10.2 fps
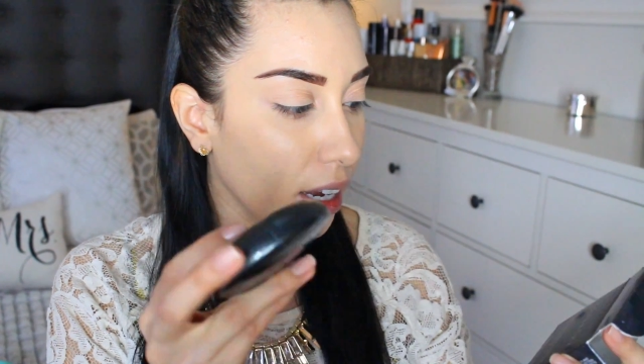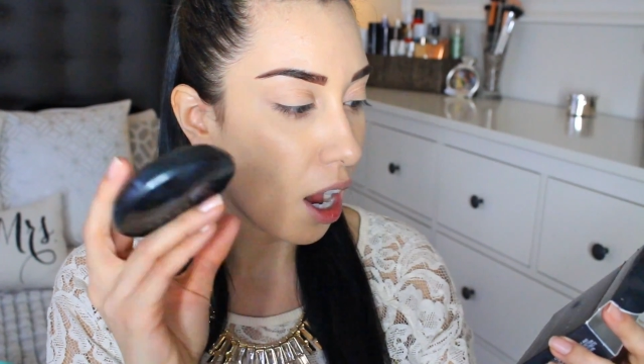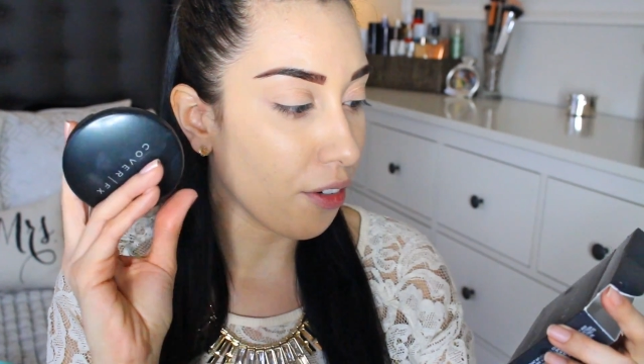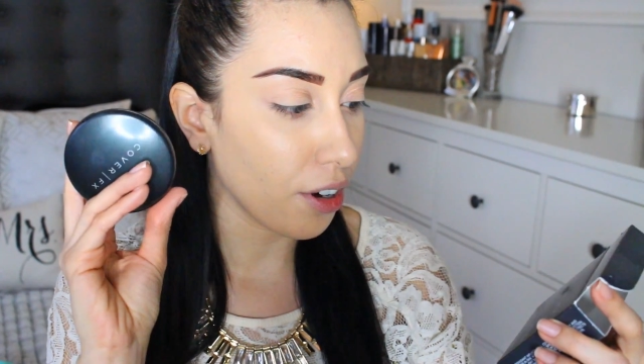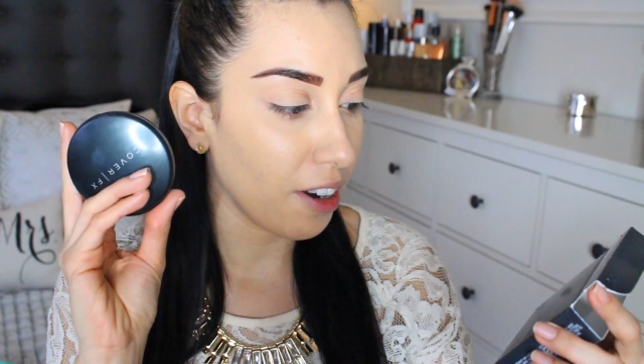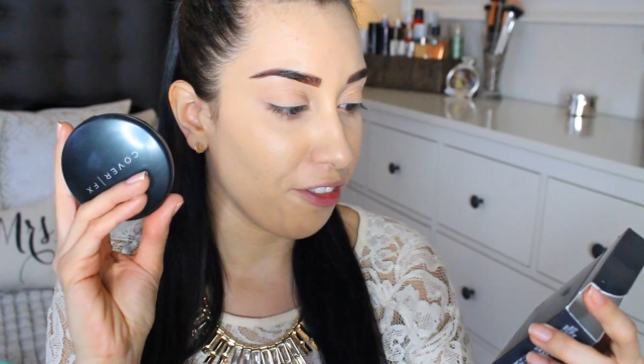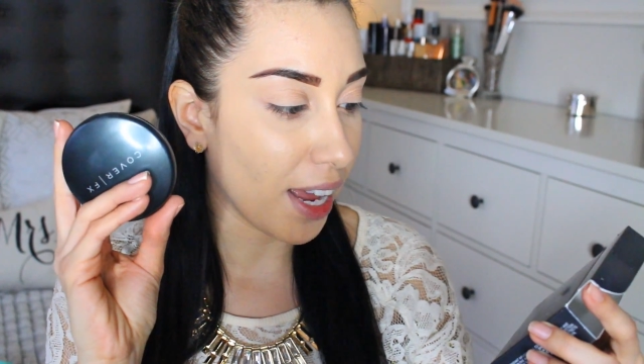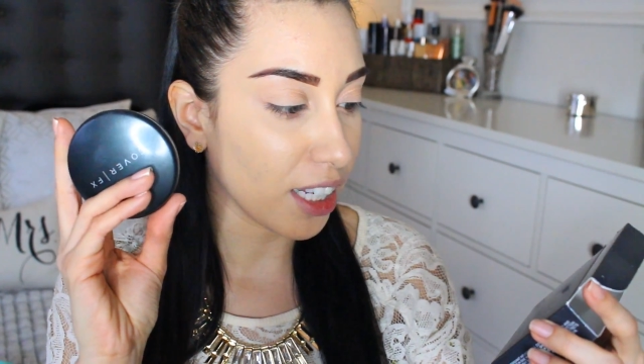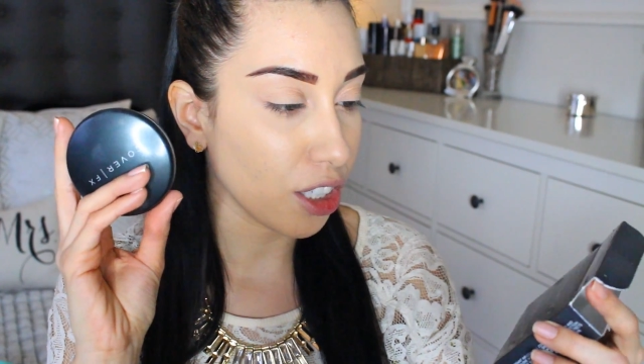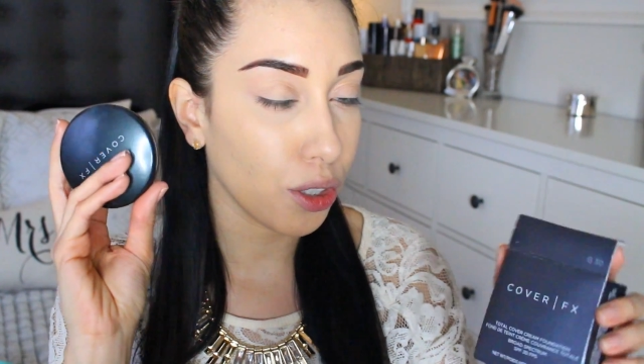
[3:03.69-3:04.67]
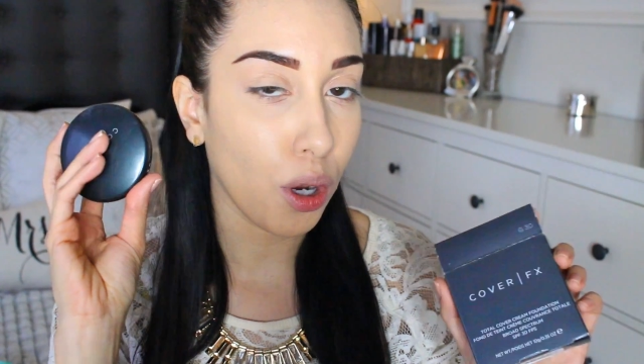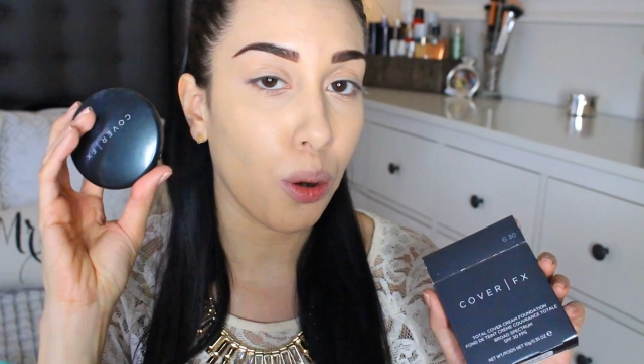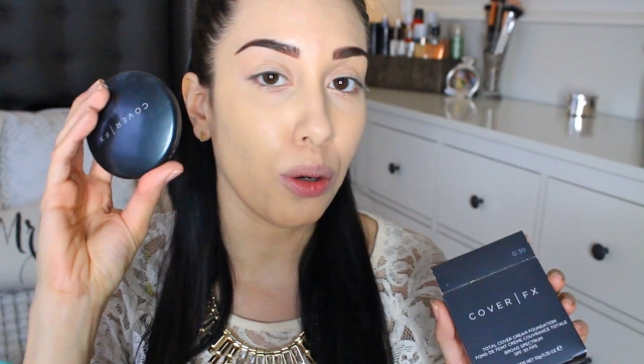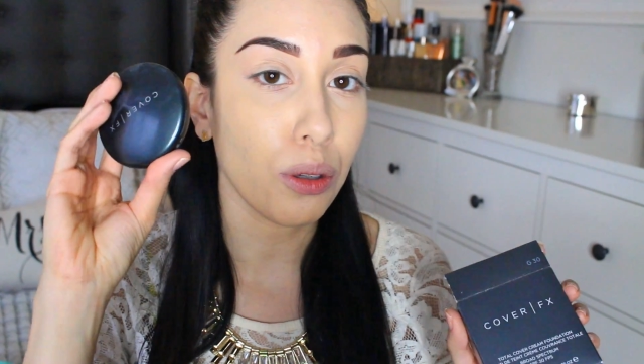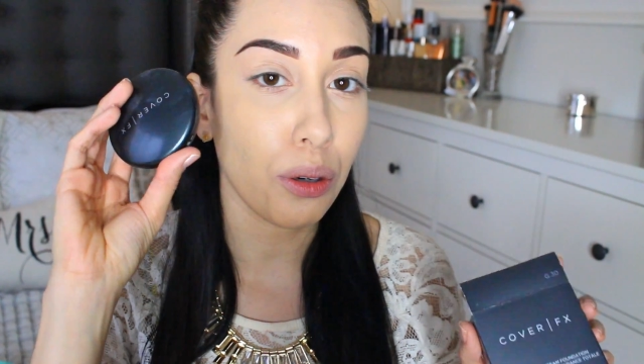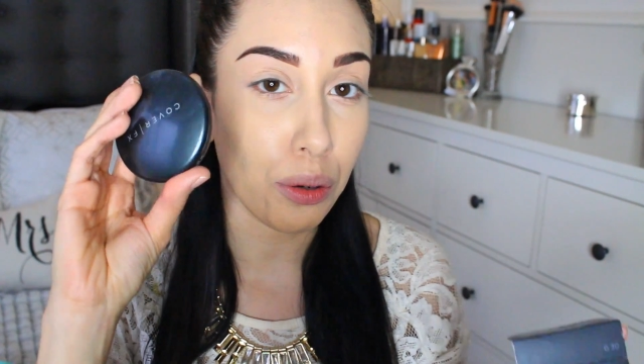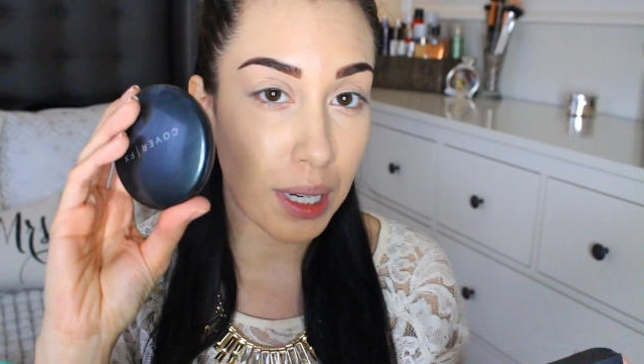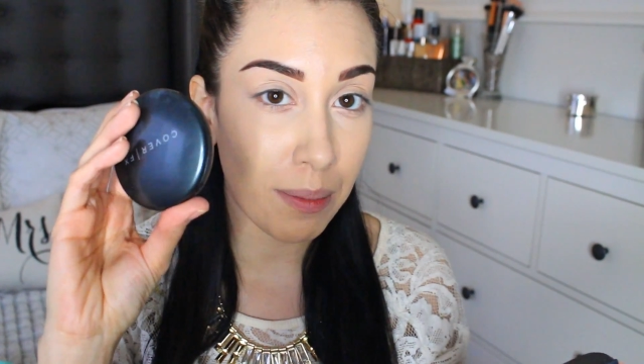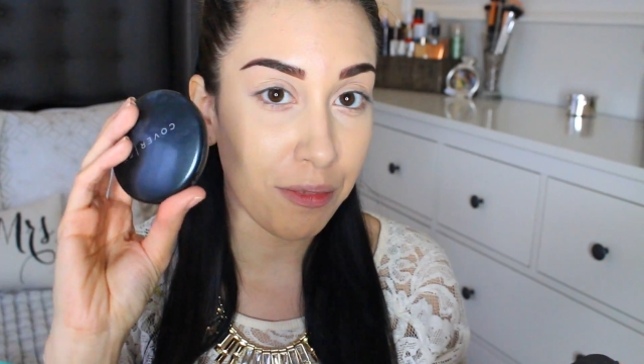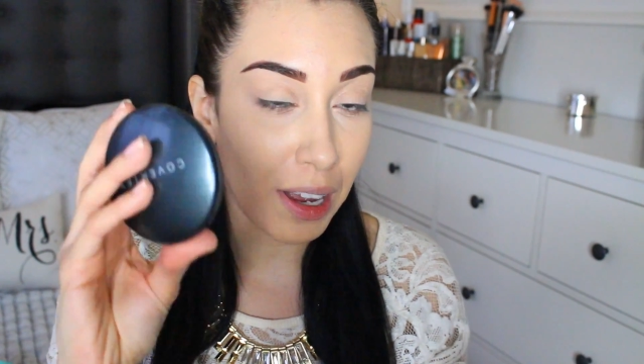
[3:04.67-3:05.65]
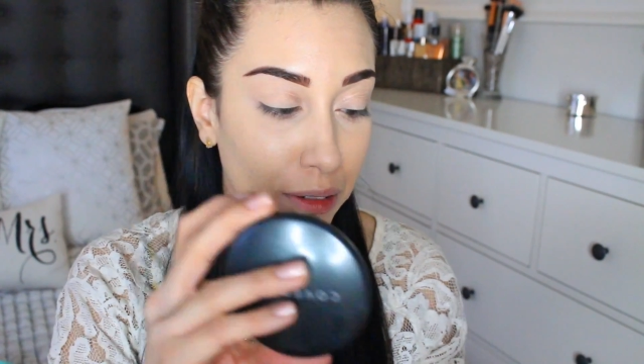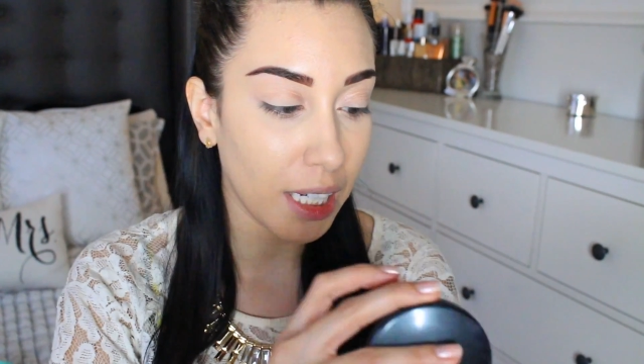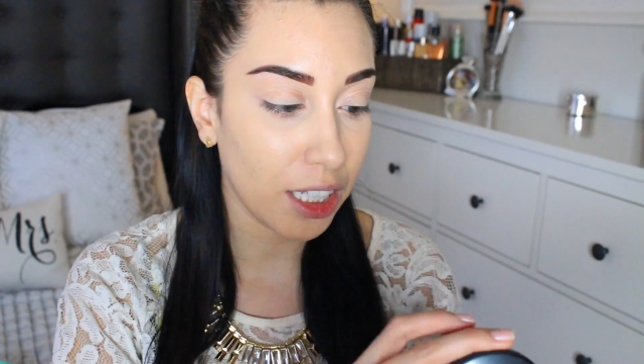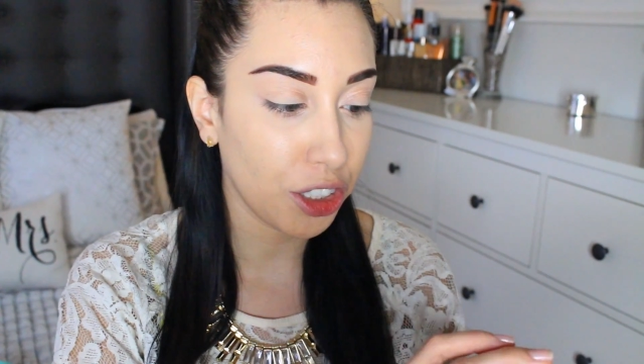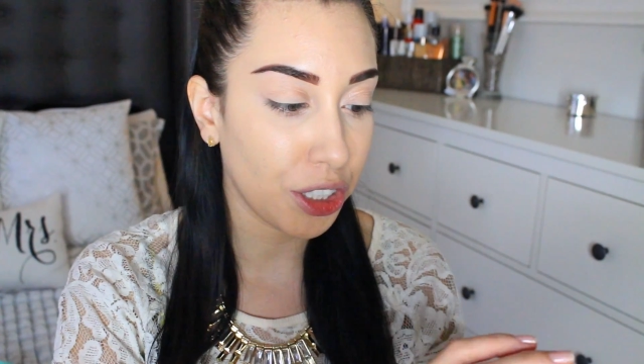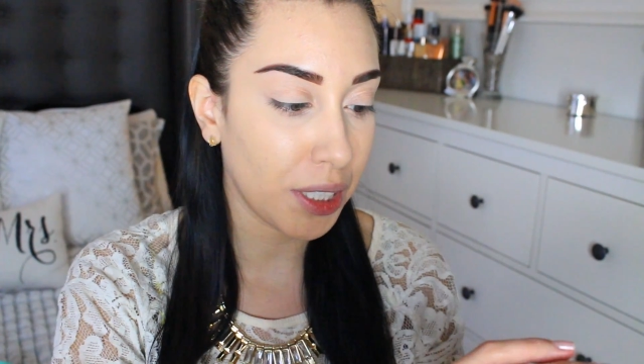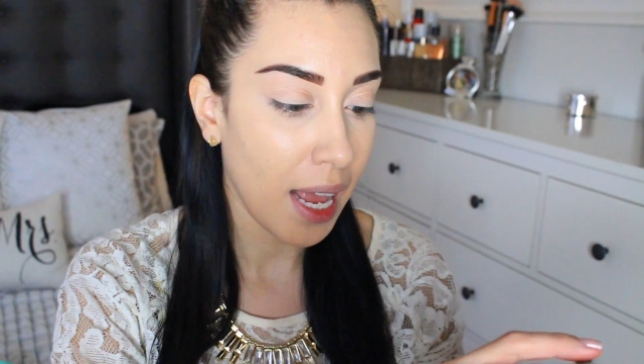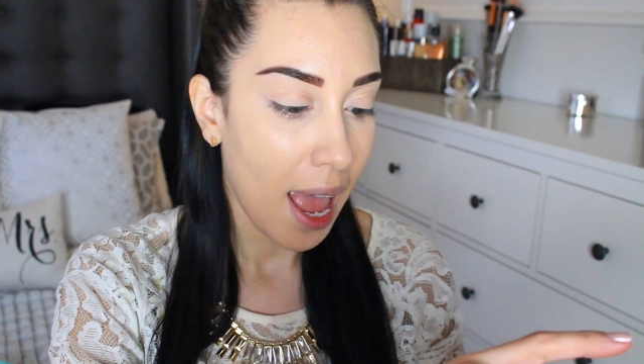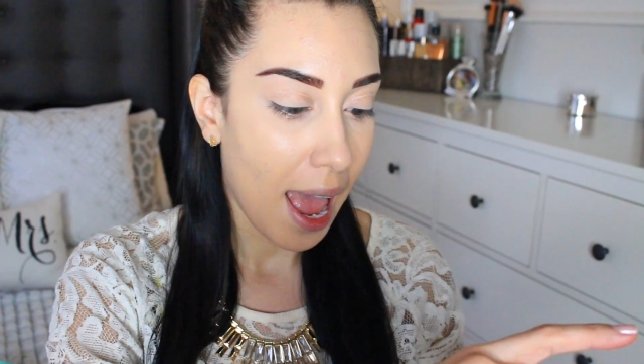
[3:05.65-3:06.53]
CoverFX Total Cream Foundation,